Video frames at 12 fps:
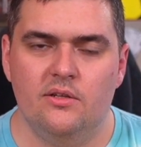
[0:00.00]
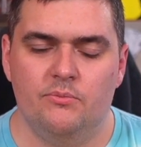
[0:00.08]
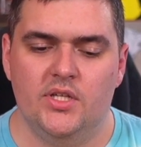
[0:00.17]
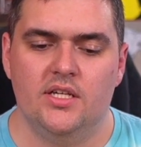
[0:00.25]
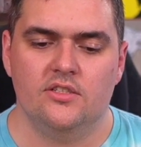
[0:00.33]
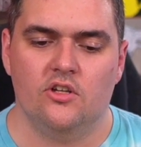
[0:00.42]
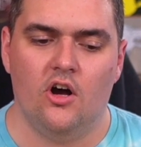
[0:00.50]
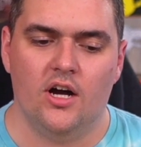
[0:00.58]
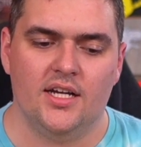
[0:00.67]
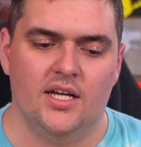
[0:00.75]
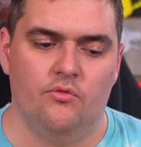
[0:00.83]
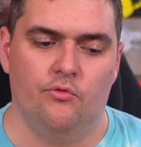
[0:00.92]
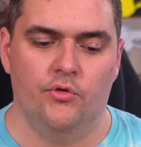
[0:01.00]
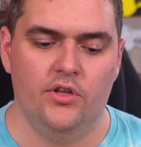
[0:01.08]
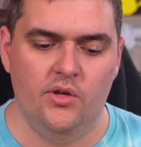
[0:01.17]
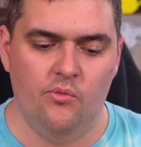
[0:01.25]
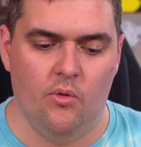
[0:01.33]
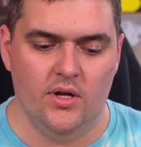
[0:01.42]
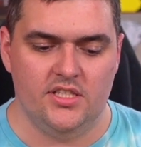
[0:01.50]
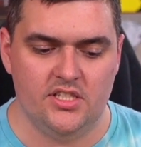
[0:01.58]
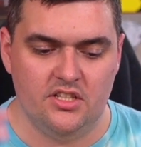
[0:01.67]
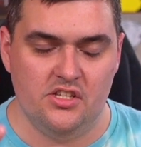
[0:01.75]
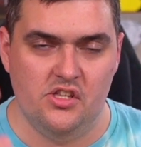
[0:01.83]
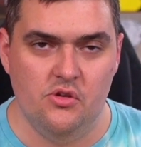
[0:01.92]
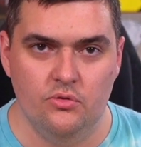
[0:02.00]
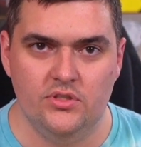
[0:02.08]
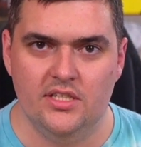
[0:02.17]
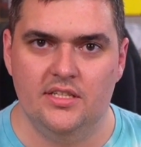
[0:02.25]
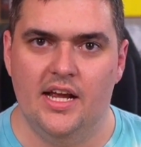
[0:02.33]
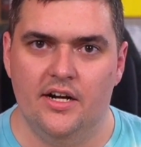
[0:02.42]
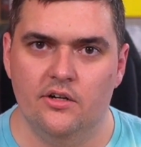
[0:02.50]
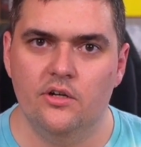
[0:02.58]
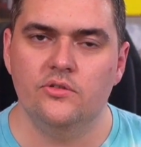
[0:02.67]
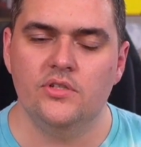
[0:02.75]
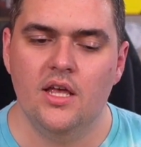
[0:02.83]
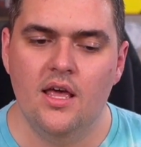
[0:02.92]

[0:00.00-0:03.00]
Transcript: because Hawkeye really wants to use his arrows,